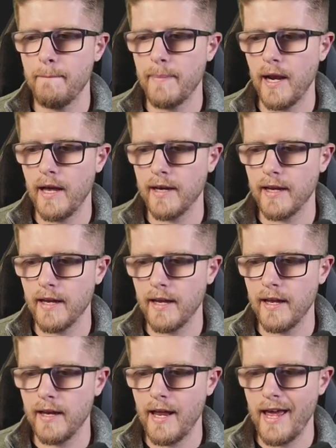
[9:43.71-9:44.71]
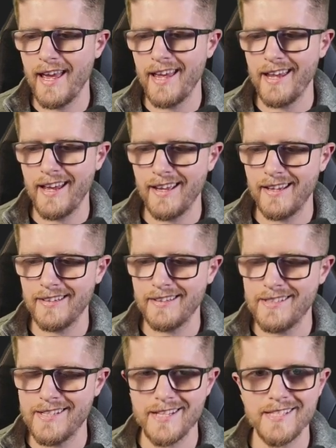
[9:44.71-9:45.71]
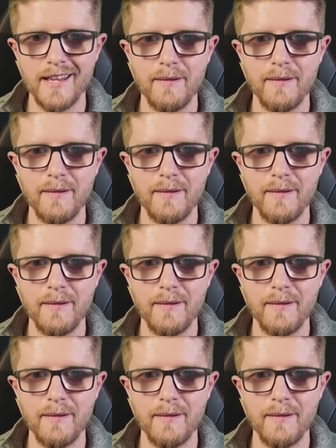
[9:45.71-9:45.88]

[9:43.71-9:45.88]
plugging in a disk